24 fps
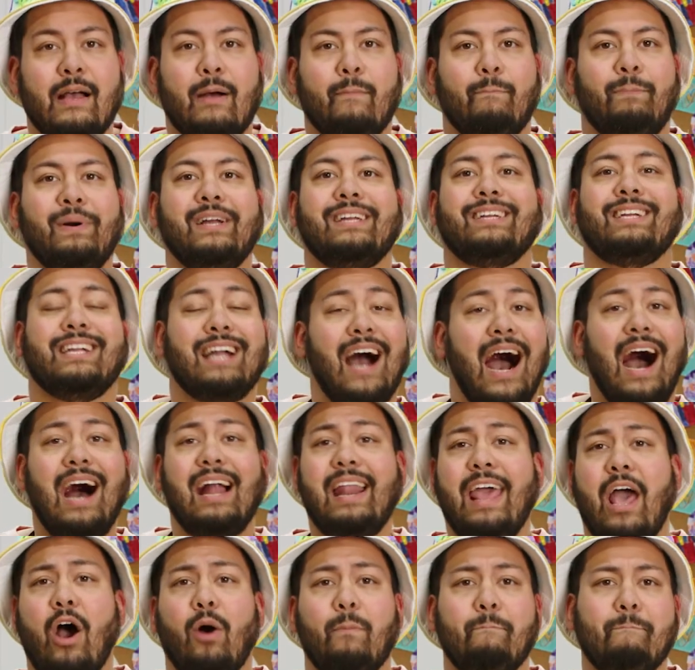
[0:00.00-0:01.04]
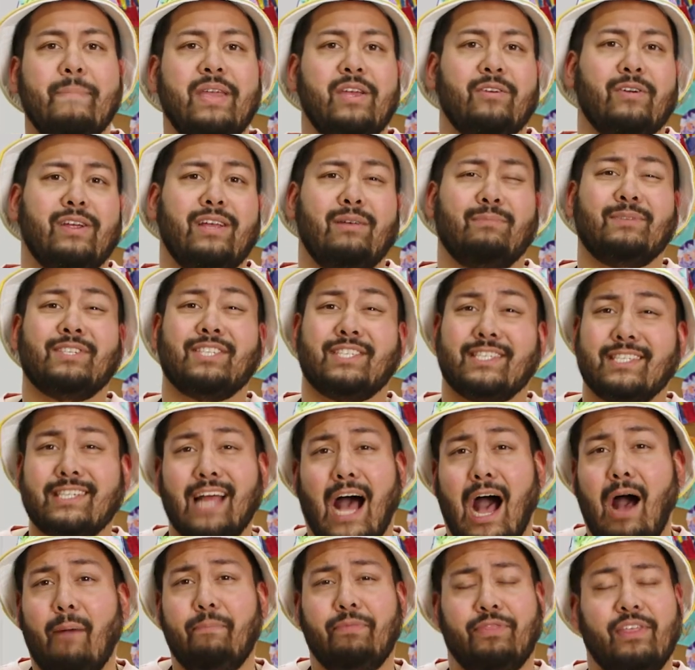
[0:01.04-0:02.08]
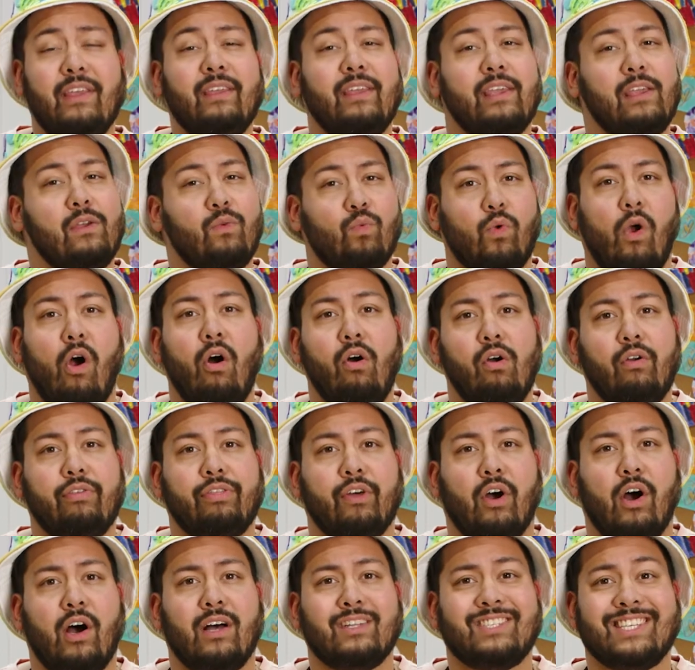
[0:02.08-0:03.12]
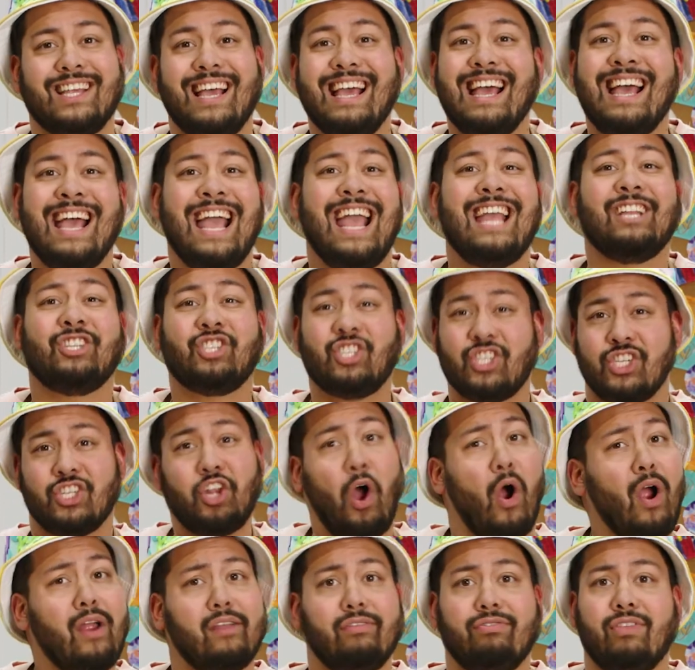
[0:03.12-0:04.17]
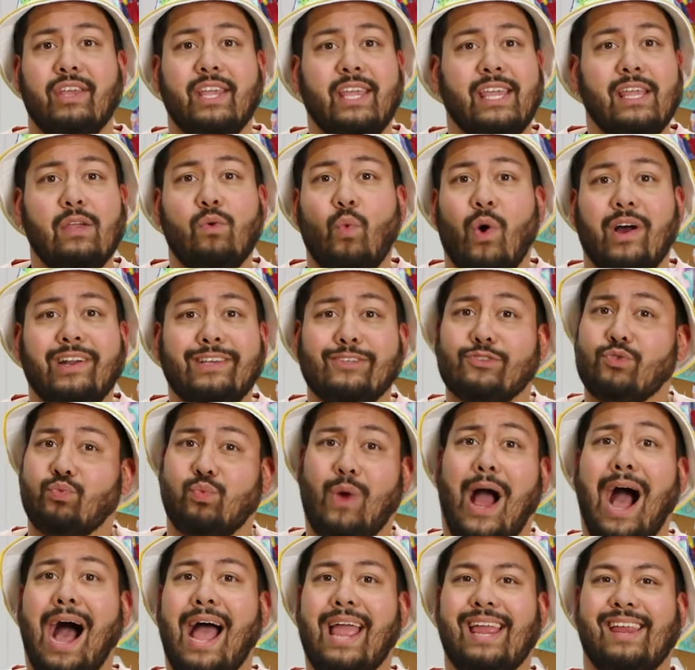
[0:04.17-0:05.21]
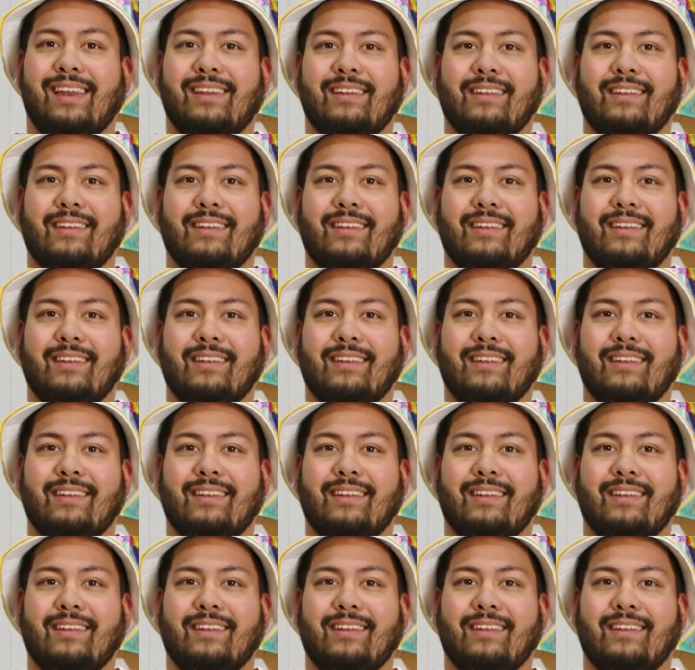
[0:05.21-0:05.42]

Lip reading: But God helped Miriam stop thinking wrong thoughts and start thinking what is right.